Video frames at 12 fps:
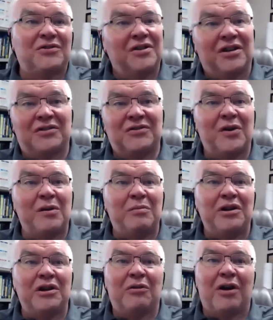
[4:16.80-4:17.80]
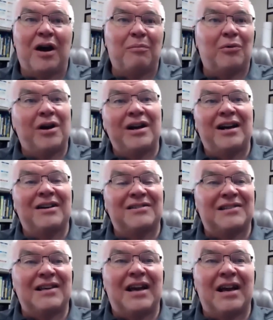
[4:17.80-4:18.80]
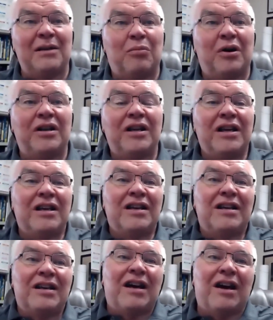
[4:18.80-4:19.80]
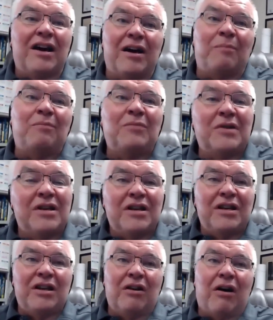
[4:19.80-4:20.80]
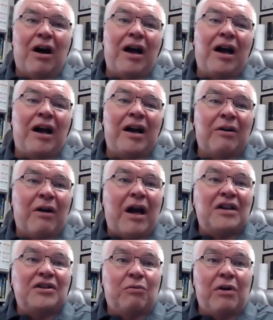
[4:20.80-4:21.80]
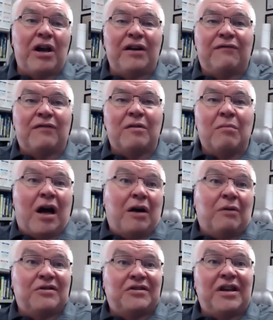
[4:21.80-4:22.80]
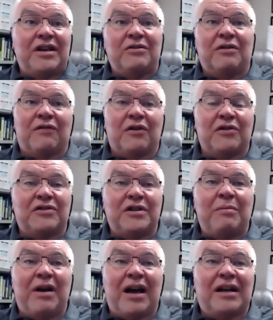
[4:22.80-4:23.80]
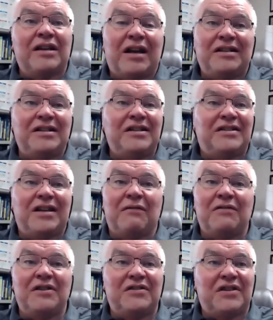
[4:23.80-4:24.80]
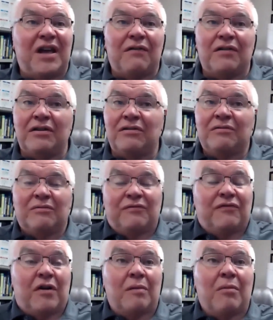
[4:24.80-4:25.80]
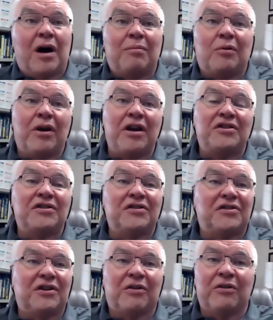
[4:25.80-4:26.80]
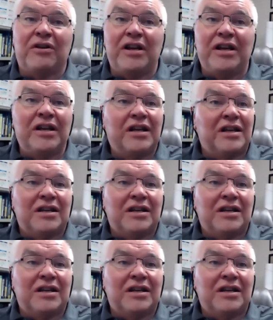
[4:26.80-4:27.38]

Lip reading: a soybean crop right outside. But, I graduated from Iowa State University back in 1977, farm operations degree.